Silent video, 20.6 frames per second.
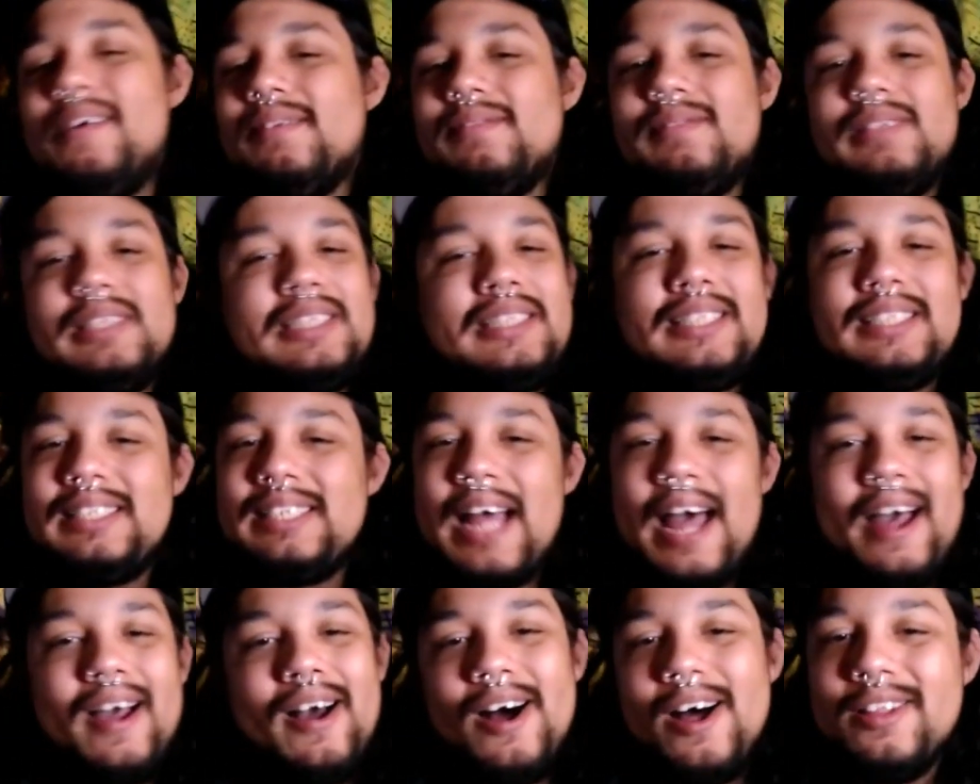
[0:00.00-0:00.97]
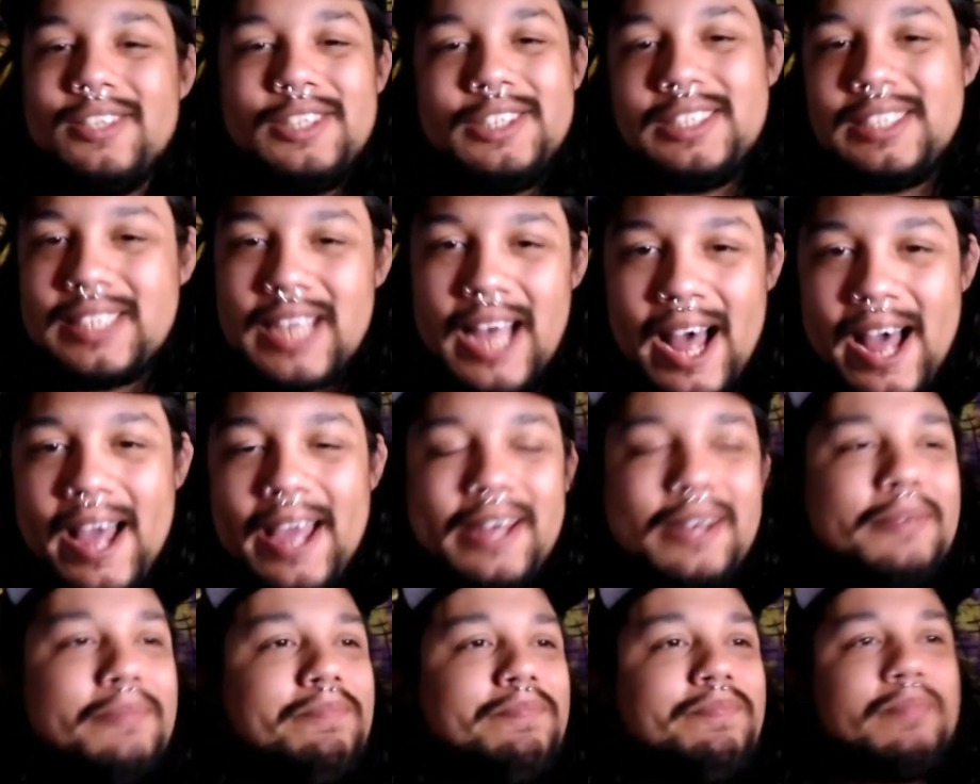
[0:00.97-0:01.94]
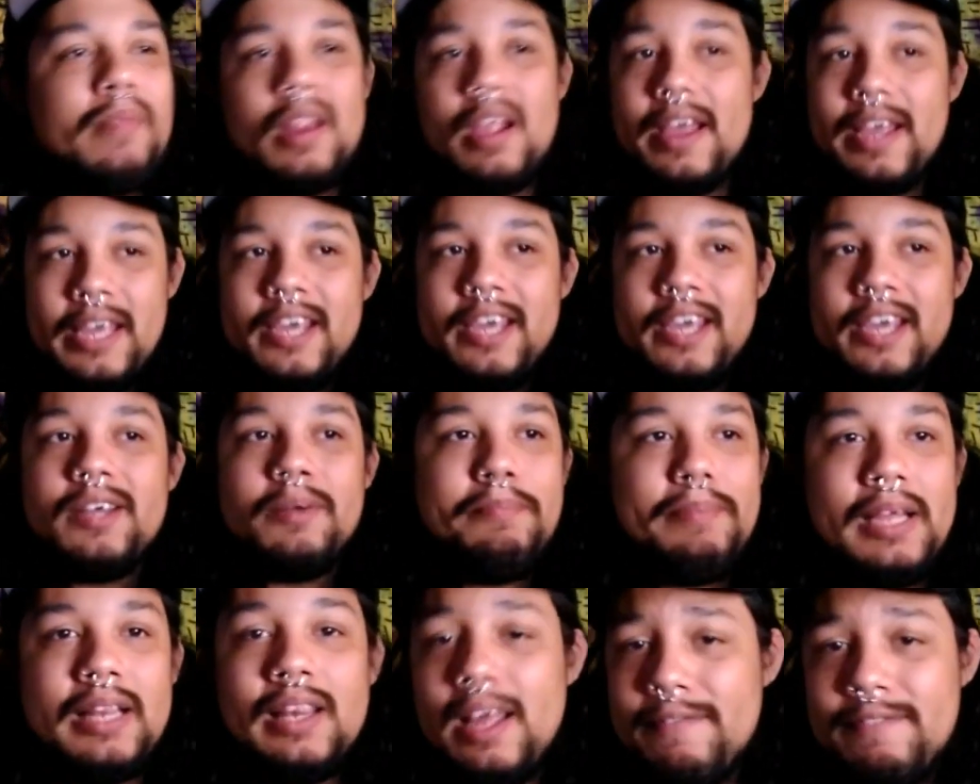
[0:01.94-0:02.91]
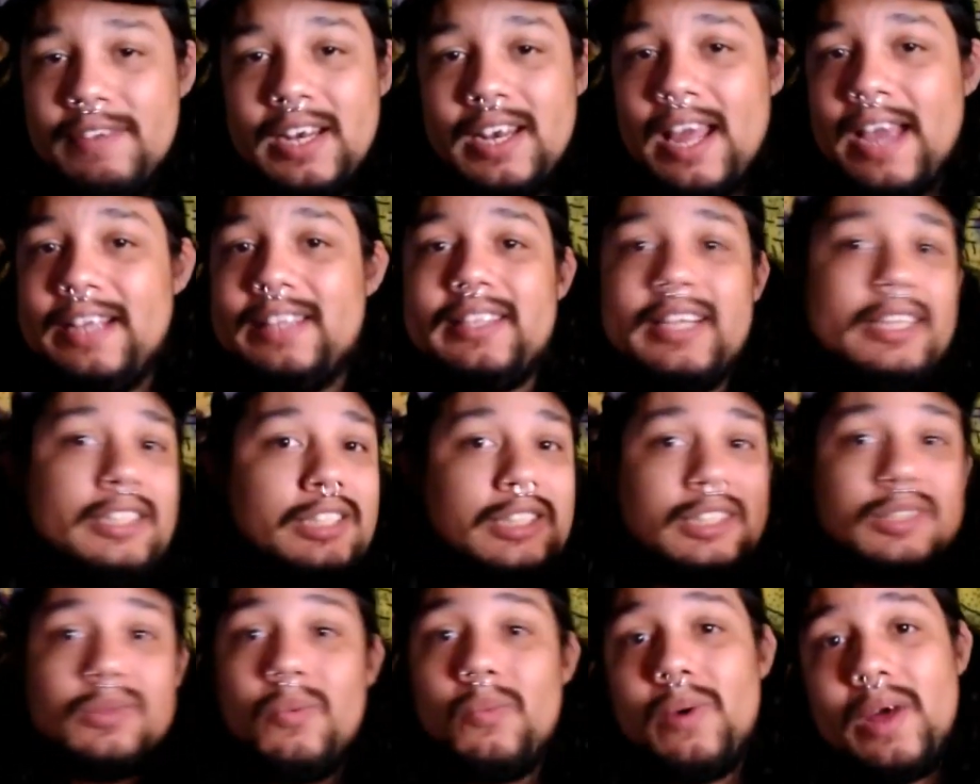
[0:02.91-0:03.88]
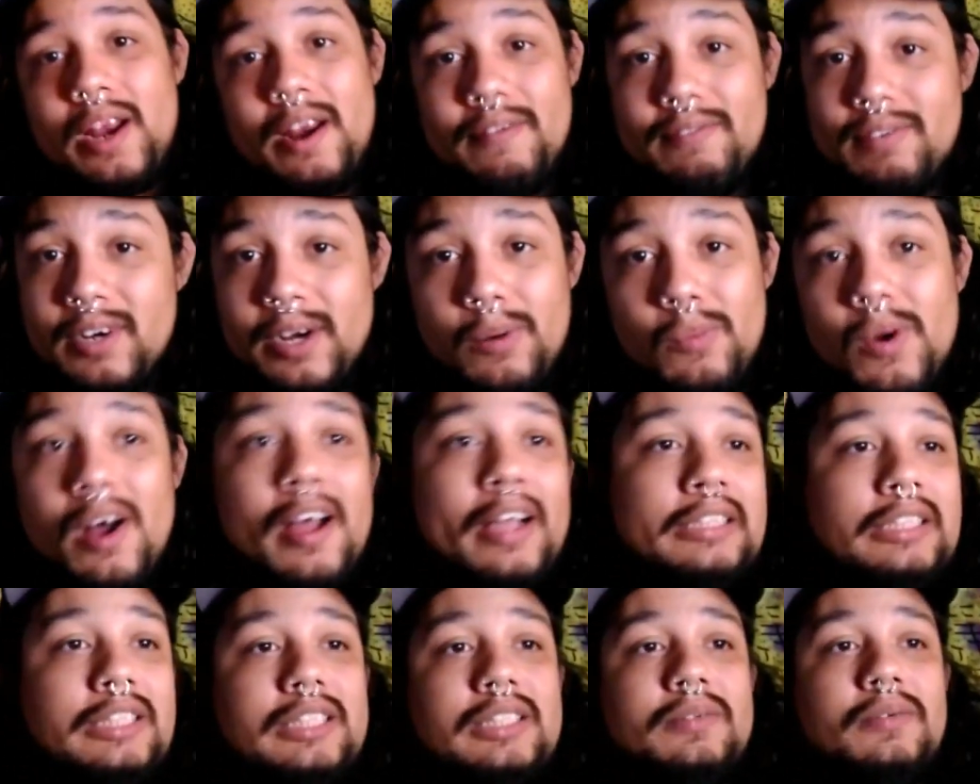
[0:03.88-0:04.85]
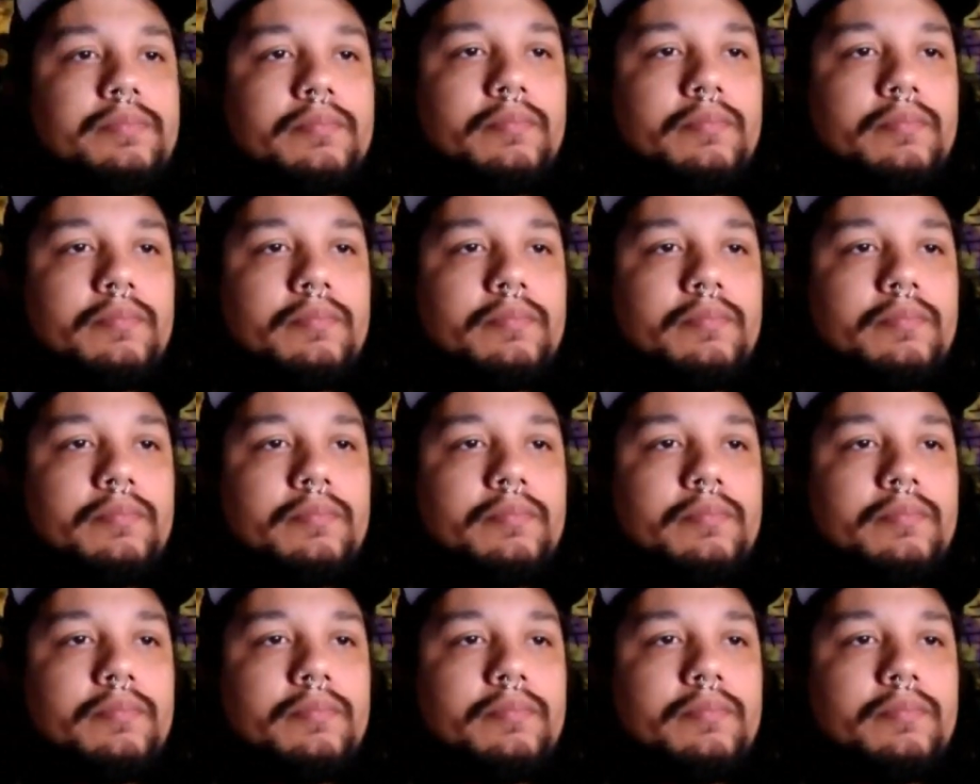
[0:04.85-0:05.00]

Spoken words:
This is that other side. He could be living like this whenever he wants.